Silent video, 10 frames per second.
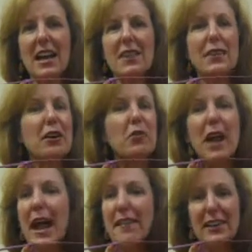They don't
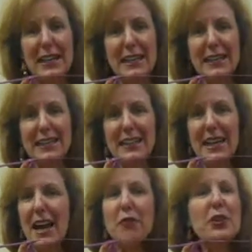have any.
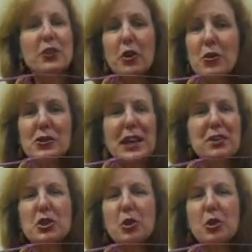Every Thursday,